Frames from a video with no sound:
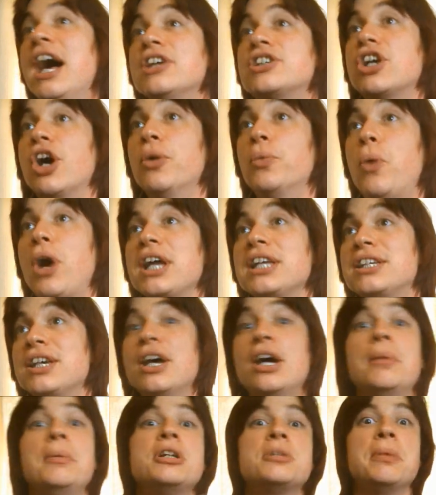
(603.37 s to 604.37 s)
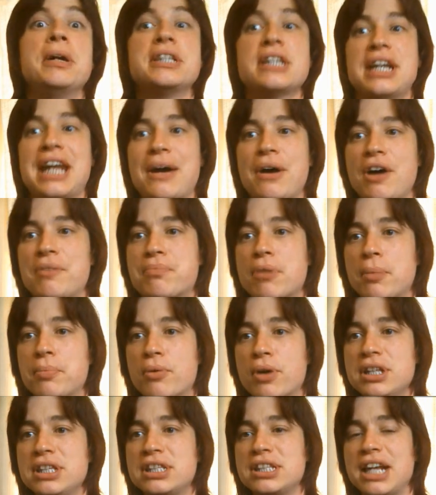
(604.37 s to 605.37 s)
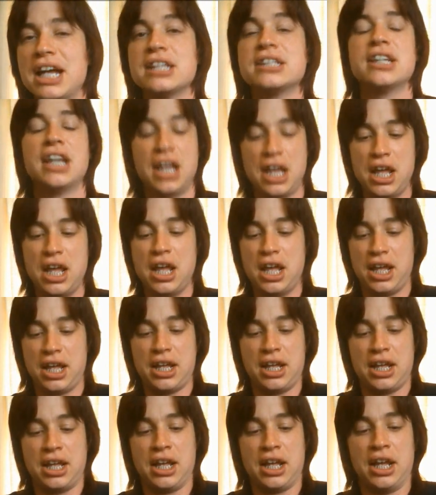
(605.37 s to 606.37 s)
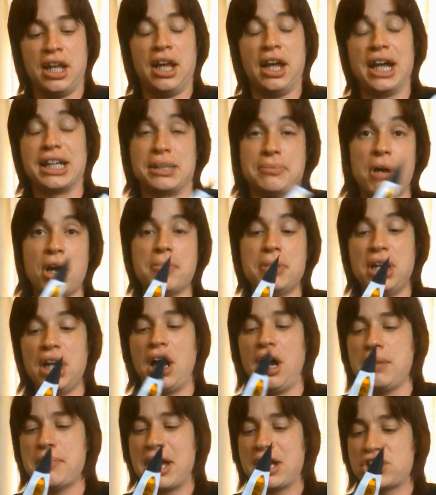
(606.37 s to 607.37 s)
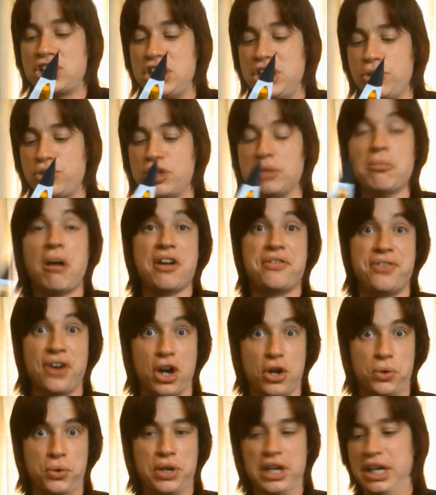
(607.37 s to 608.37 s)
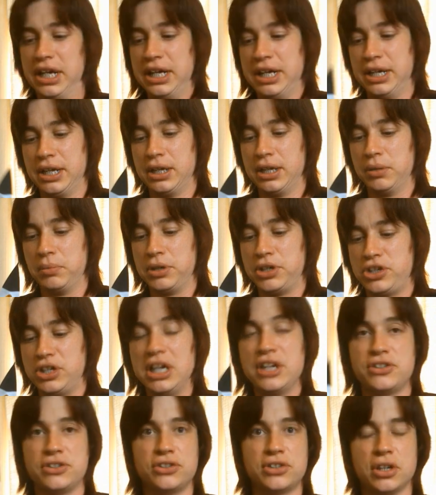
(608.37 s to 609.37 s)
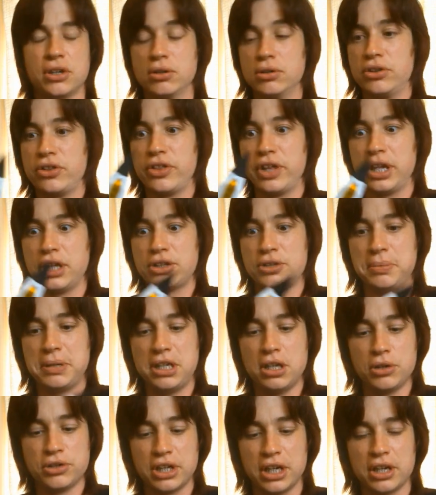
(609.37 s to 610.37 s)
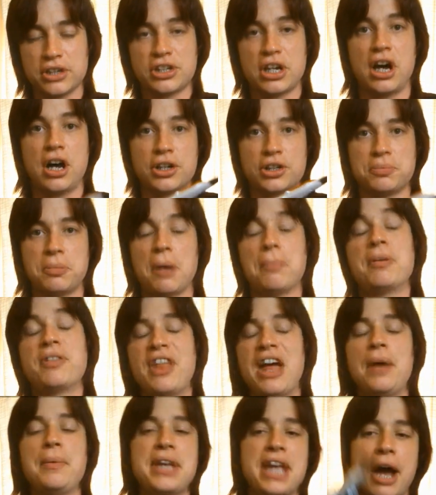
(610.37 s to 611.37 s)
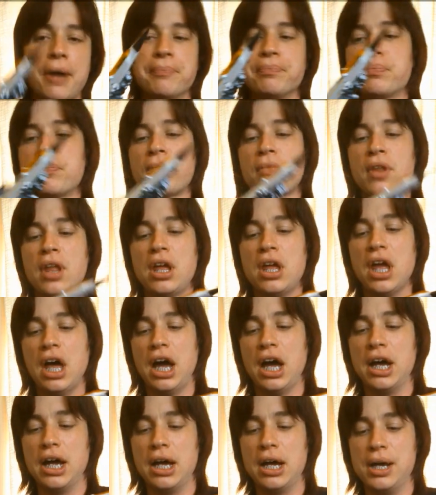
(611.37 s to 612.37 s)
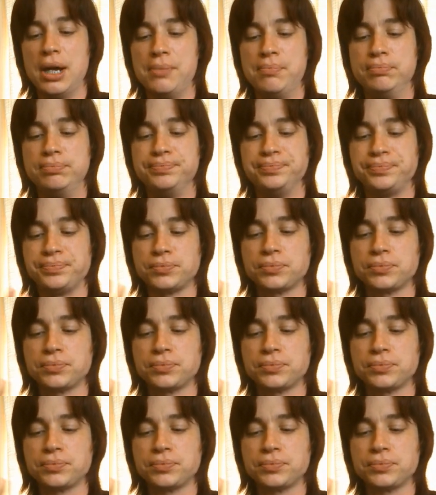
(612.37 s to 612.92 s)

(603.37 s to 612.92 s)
has gone white, which means I now have proper internet. At the moment, I'm actually using my phone, which isn't a good thing to be using as a hotspot, but there we go. Um,